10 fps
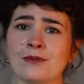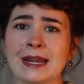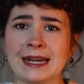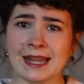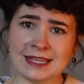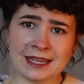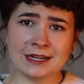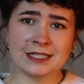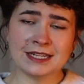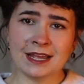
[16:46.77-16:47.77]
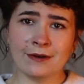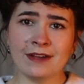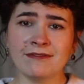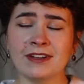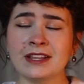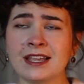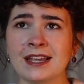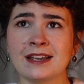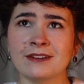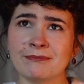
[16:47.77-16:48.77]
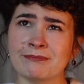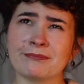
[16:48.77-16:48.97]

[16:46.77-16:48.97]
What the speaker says: quite light colored now, I felt like,